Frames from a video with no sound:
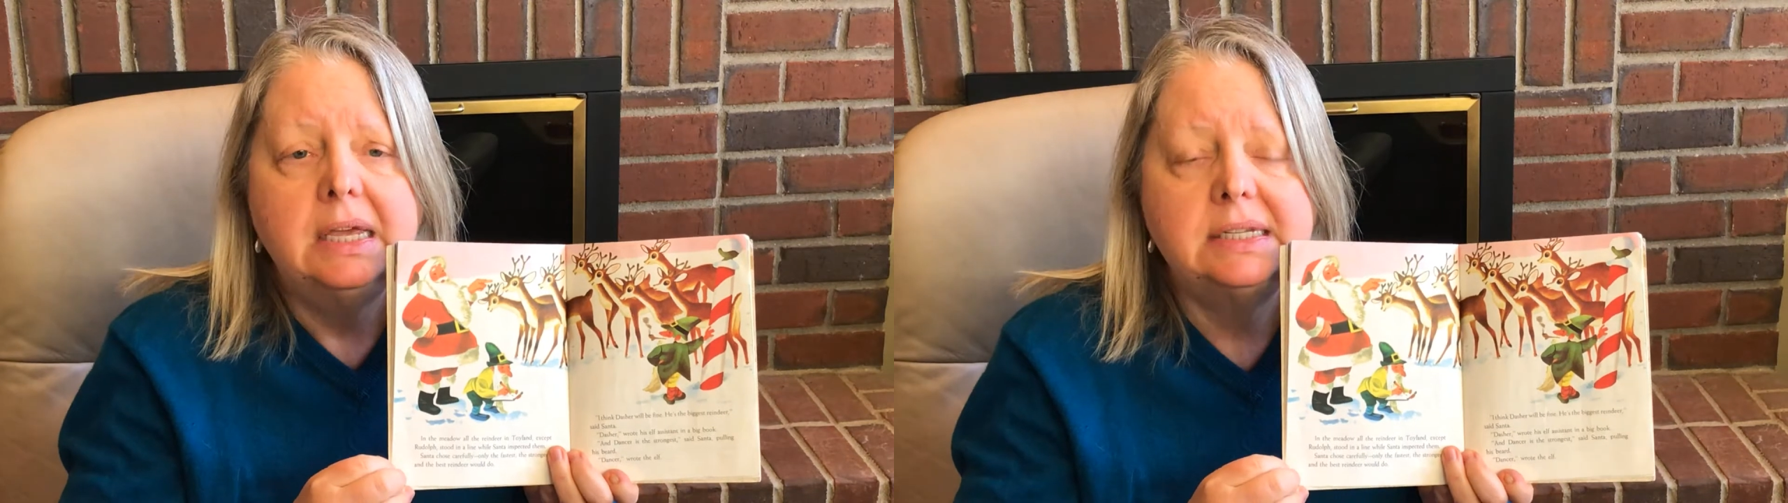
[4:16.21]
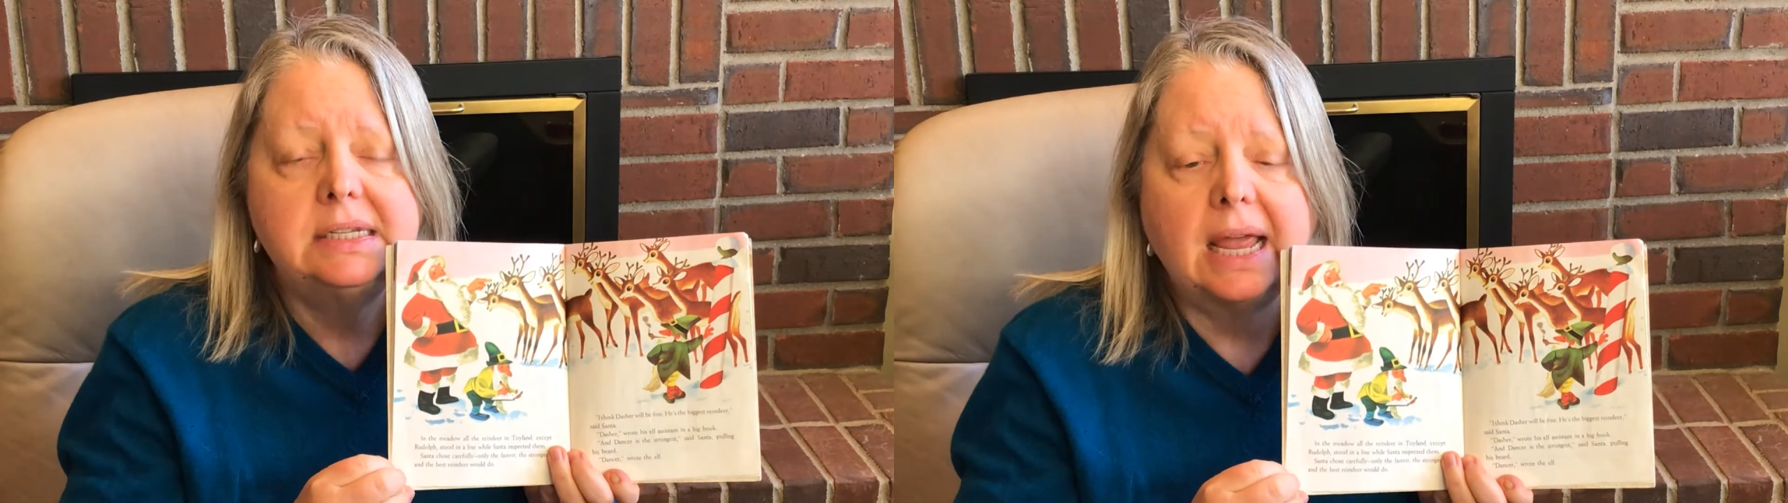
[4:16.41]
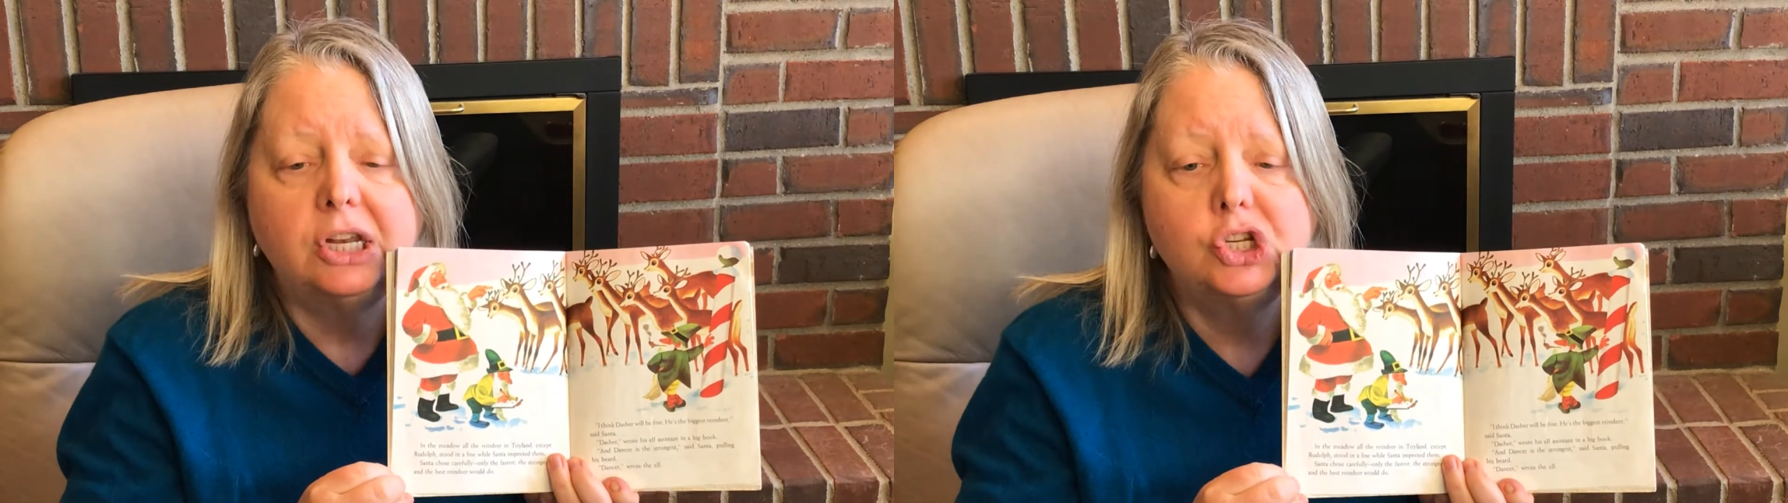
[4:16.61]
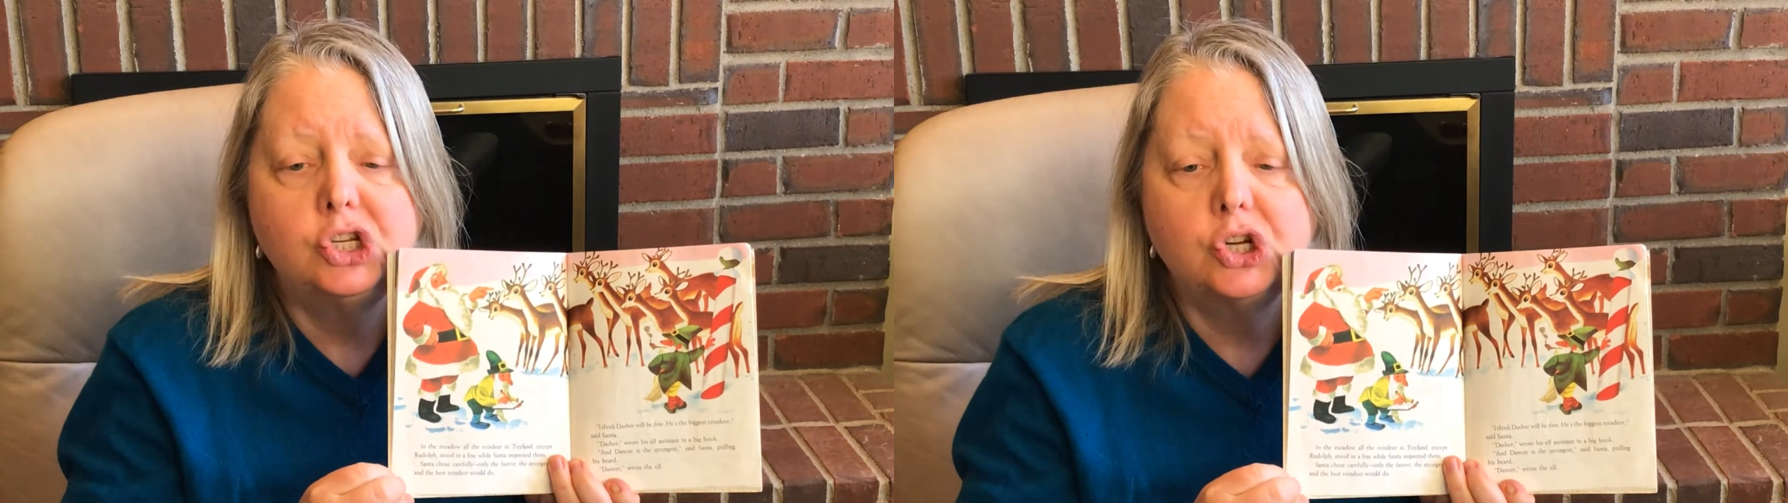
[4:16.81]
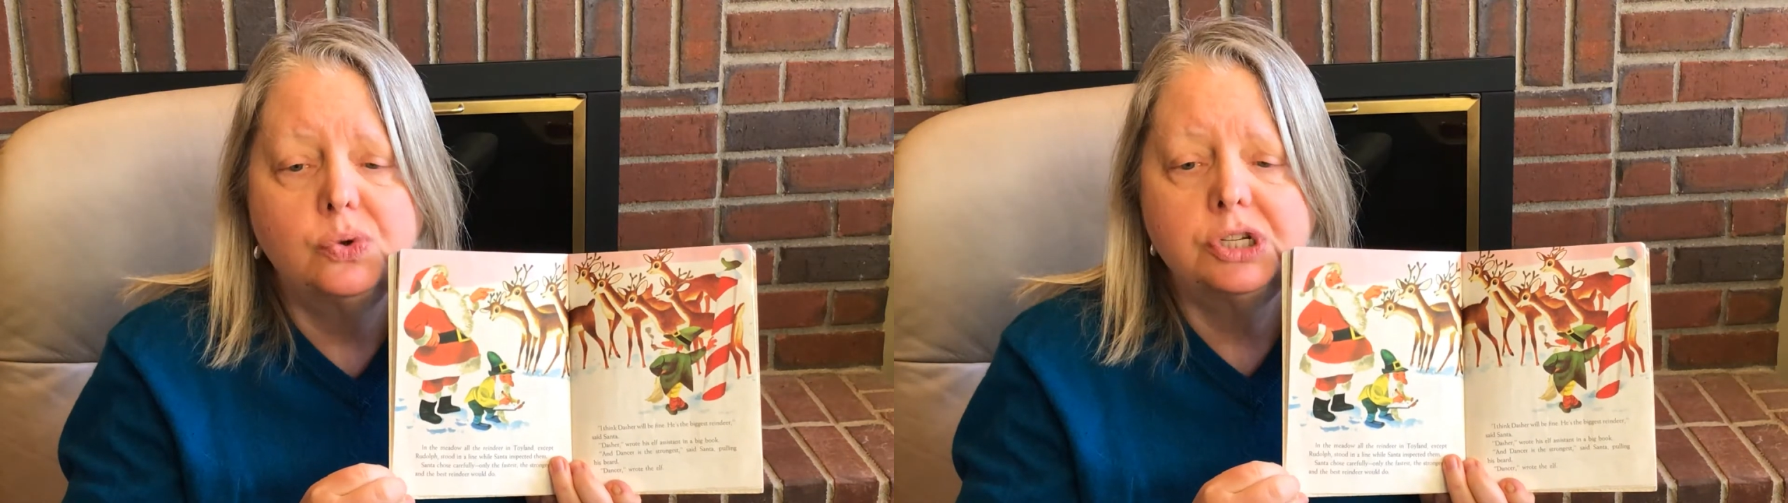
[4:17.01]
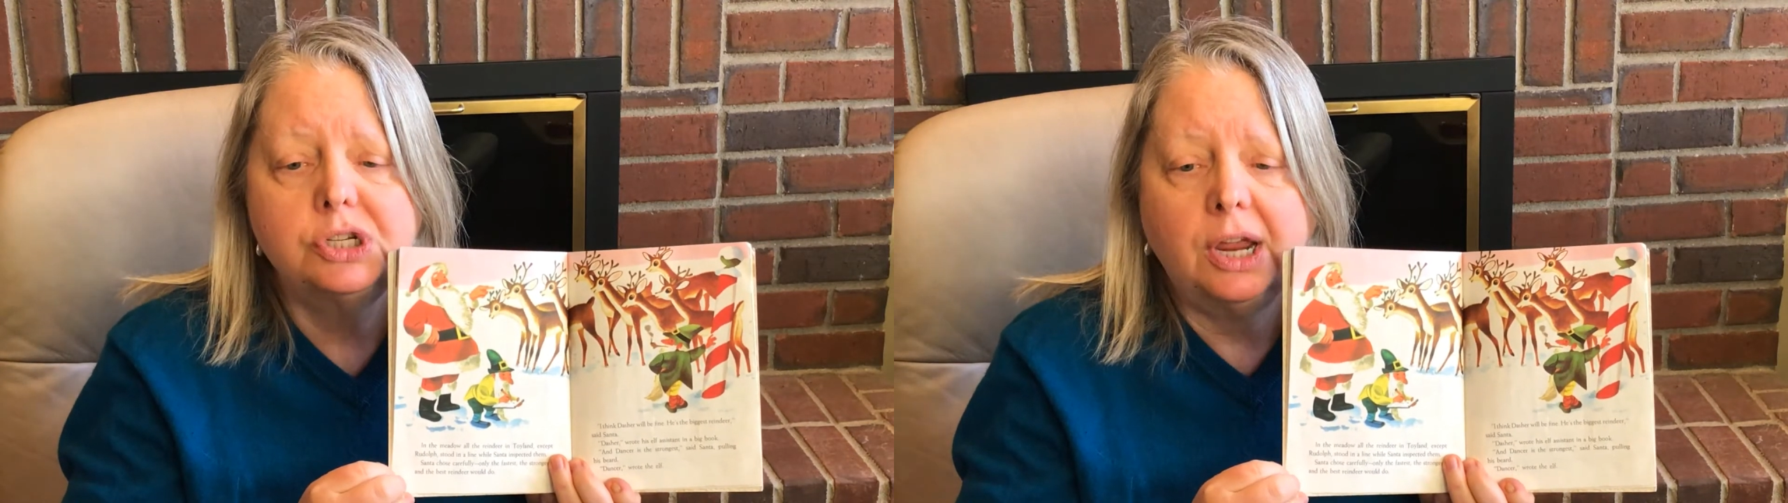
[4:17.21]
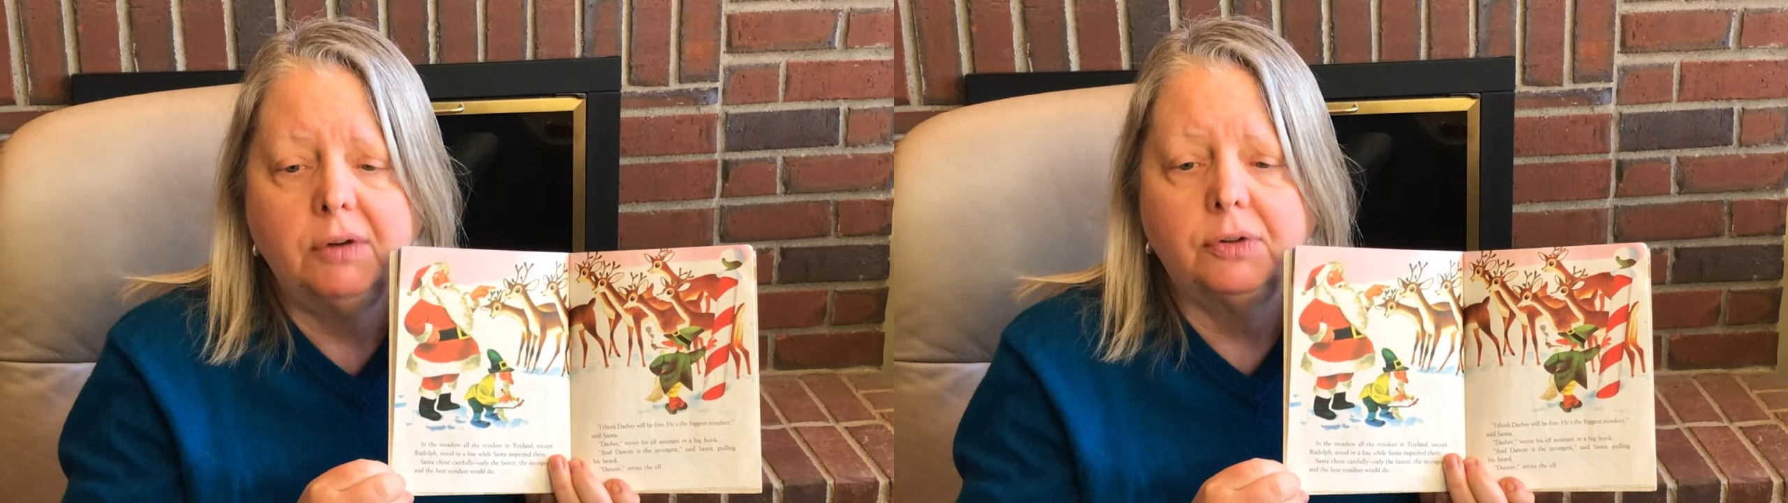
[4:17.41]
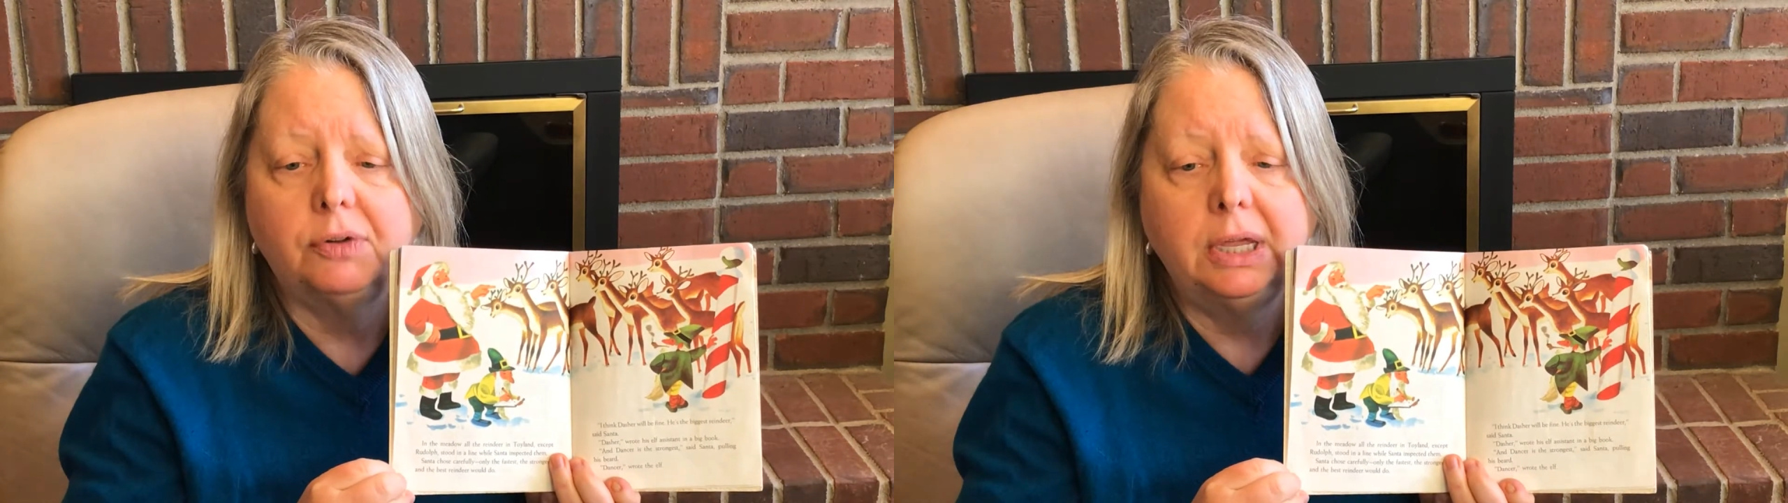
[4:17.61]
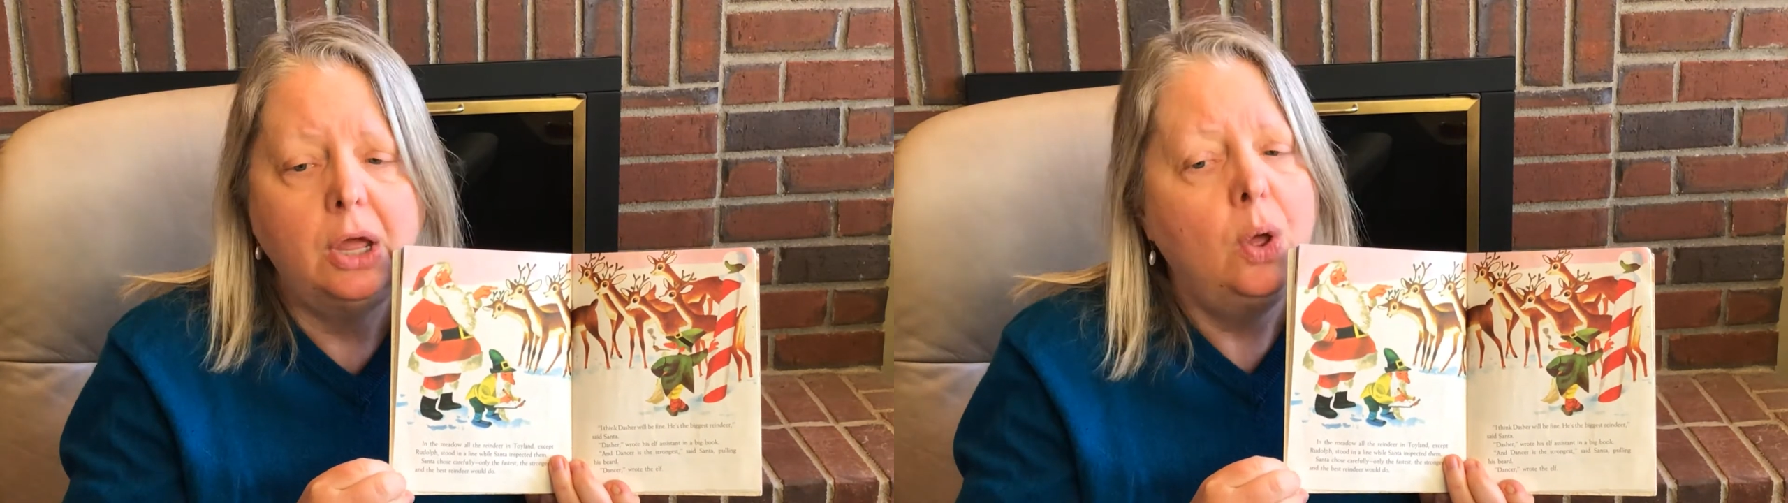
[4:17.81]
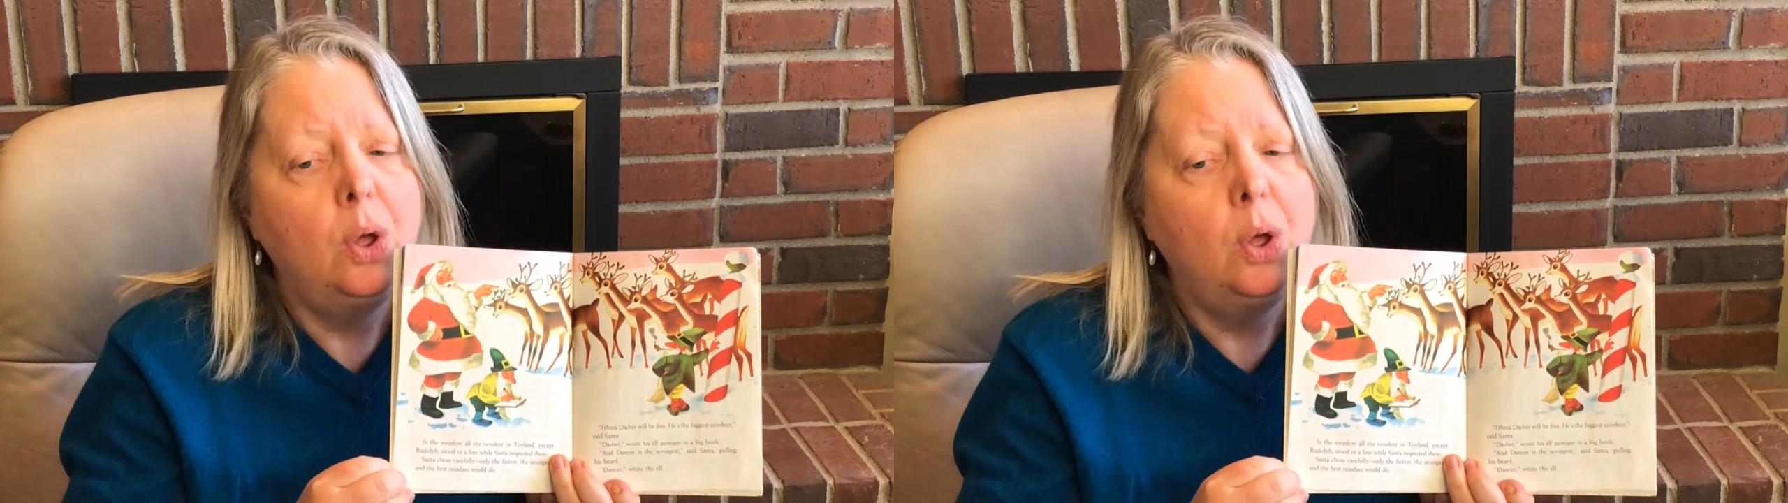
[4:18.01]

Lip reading: Santa chose carefully.